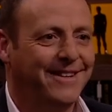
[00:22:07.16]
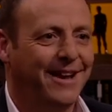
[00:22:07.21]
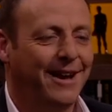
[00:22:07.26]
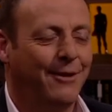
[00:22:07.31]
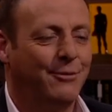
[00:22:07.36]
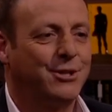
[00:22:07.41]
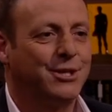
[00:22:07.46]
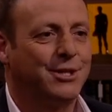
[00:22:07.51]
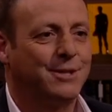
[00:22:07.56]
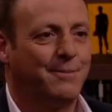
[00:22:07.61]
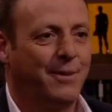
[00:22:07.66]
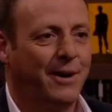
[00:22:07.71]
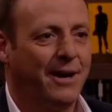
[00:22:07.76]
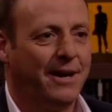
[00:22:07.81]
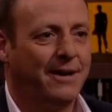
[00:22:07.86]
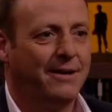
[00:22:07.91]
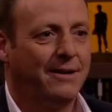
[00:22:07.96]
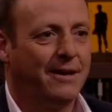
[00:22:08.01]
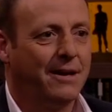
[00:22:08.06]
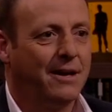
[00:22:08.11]
Is
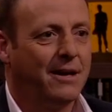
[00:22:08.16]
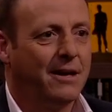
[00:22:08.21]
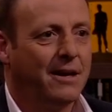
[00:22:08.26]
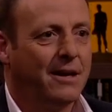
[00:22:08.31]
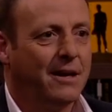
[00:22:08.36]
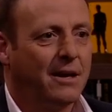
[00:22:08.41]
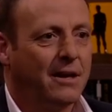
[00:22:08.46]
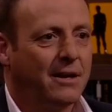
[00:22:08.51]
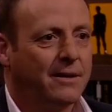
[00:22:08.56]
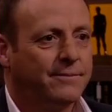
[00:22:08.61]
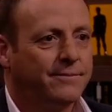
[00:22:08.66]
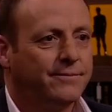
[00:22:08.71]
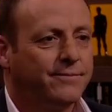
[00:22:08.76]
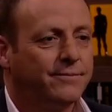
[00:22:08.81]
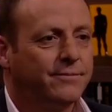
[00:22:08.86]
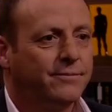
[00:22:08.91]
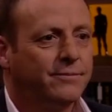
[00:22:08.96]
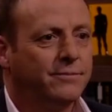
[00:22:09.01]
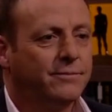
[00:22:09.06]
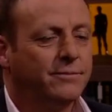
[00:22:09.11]
this a shot at
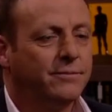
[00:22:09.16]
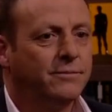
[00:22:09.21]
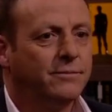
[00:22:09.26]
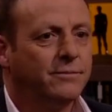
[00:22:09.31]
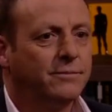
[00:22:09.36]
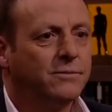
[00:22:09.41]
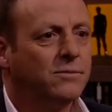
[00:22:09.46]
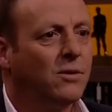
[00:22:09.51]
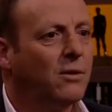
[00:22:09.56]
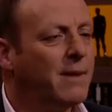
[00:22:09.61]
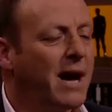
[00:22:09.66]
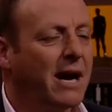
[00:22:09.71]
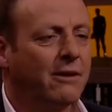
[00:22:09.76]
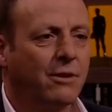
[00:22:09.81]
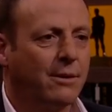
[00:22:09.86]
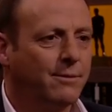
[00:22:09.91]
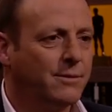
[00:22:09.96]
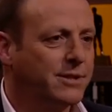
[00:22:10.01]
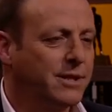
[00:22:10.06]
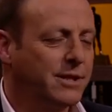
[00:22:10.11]
Mark Robinson? Well, Mark
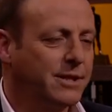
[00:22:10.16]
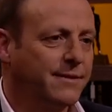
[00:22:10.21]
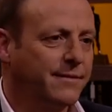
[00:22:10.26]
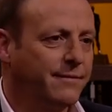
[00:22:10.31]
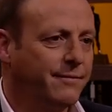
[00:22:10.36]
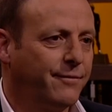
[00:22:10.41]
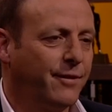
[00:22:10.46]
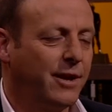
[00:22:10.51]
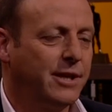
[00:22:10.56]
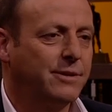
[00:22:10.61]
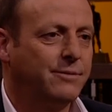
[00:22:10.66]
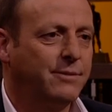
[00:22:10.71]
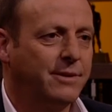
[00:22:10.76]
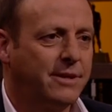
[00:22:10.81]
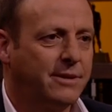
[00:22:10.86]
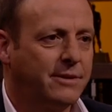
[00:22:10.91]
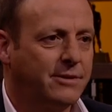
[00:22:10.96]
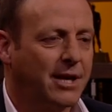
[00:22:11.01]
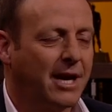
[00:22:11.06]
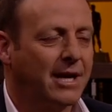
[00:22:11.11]
Robinson's friends
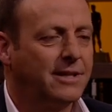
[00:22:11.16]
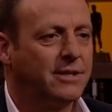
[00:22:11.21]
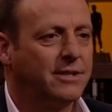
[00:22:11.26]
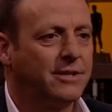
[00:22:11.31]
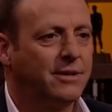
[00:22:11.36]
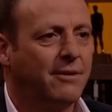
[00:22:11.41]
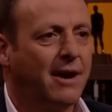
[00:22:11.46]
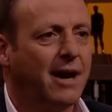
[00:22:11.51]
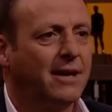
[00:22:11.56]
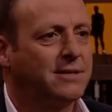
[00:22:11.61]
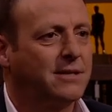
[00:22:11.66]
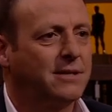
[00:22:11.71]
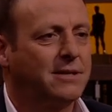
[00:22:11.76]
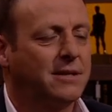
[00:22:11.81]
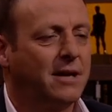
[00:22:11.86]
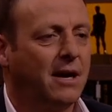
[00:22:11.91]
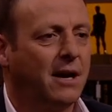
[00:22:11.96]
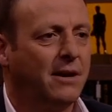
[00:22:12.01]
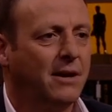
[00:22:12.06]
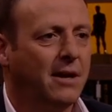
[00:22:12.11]
with Jason Sarasis,
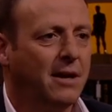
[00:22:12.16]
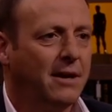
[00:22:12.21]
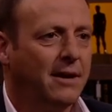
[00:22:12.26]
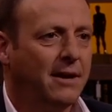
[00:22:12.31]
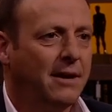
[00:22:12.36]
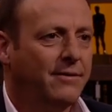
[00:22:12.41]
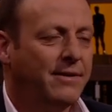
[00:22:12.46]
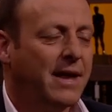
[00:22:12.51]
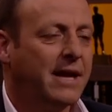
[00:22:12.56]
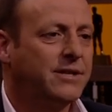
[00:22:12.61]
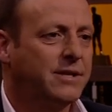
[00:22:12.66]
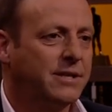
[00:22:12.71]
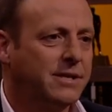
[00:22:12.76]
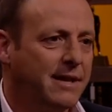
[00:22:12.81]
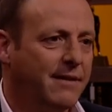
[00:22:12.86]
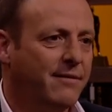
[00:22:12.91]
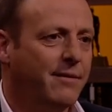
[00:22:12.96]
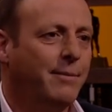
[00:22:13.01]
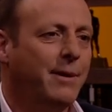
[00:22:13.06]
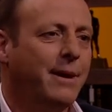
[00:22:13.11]
so that's
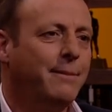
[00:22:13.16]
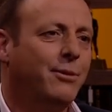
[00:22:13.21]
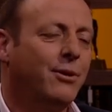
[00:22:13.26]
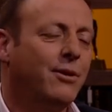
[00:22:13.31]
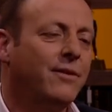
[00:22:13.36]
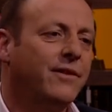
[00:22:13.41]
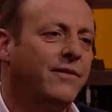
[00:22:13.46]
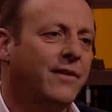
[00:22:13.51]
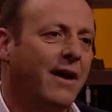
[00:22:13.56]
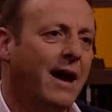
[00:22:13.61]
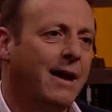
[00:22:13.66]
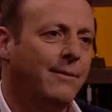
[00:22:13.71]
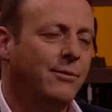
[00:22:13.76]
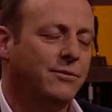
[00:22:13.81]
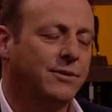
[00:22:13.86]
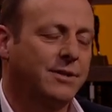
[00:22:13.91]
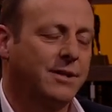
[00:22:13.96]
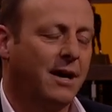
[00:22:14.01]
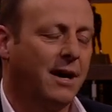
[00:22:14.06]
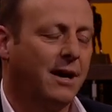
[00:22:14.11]
just never been put on the
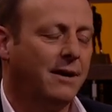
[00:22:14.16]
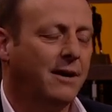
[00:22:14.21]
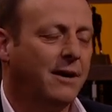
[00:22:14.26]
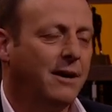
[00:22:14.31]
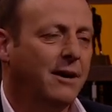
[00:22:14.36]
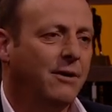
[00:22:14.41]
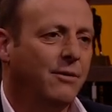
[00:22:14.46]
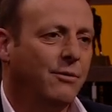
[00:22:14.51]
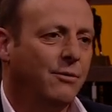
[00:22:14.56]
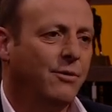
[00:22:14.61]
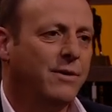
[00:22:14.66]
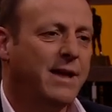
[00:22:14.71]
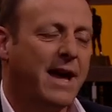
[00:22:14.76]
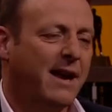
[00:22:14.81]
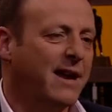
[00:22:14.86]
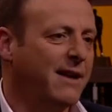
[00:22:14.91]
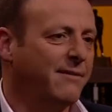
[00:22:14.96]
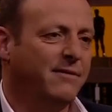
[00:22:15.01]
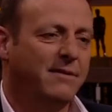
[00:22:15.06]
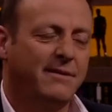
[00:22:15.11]
table. So
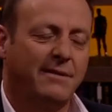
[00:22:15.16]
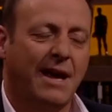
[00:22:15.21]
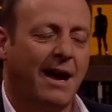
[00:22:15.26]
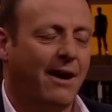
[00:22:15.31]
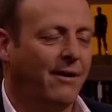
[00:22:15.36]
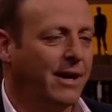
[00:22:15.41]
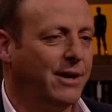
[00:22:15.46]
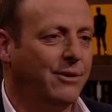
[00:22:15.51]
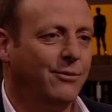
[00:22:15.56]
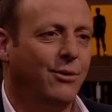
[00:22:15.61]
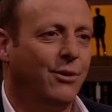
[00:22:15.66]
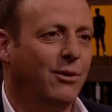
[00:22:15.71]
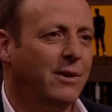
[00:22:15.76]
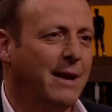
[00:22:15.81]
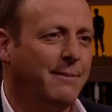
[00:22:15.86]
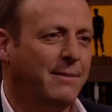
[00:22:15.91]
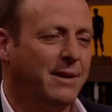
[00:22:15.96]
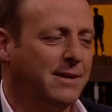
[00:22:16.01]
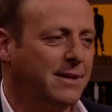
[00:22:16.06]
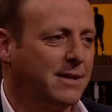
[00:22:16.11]
without going into all
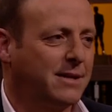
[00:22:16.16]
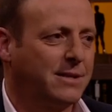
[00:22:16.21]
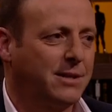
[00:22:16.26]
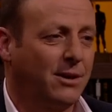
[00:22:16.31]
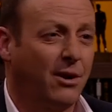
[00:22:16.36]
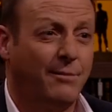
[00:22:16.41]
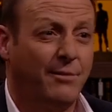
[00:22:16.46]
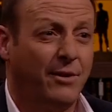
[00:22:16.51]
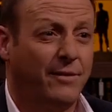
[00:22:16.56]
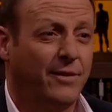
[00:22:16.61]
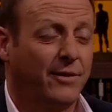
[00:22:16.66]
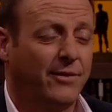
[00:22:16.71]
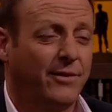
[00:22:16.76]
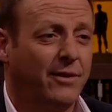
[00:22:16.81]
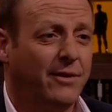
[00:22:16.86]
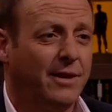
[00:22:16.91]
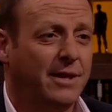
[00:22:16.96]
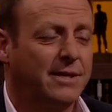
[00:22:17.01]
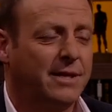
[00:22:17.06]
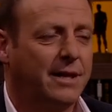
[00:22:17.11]
that, because as I said, I moved on
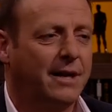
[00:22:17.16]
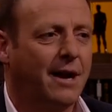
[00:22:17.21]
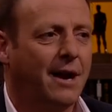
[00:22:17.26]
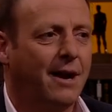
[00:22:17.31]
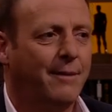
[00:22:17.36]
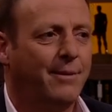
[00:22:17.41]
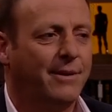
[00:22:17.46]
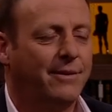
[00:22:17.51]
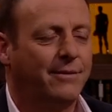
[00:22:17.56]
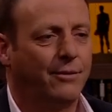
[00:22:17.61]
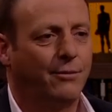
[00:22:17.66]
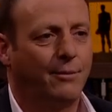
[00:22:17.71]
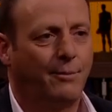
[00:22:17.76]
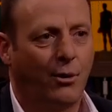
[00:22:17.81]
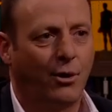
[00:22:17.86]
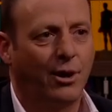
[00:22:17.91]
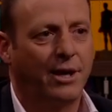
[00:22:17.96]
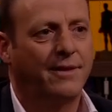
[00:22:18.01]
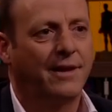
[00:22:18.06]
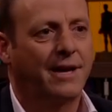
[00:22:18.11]
2 years ago, but the
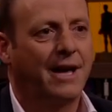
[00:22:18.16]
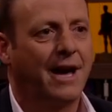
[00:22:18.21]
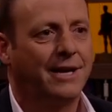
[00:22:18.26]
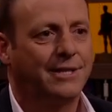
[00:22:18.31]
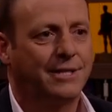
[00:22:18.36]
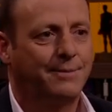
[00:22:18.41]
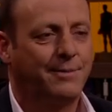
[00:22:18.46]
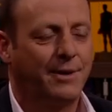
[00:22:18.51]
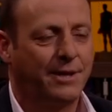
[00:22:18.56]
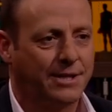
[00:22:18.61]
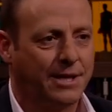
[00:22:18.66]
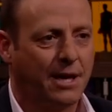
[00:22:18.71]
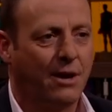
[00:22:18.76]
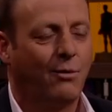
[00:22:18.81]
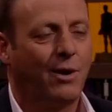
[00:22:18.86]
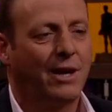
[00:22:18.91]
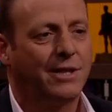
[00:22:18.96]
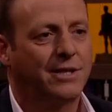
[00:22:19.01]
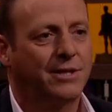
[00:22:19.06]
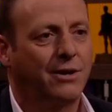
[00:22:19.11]
reporting of the case has been
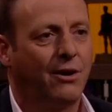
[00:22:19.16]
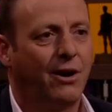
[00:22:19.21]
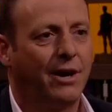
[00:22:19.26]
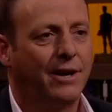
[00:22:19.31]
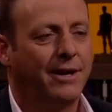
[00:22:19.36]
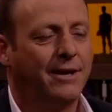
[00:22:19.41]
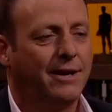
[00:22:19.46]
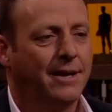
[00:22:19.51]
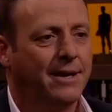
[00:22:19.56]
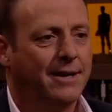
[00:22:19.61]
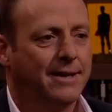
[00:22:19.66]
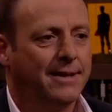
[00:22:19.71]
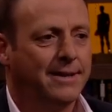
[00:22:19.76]
so one-sided.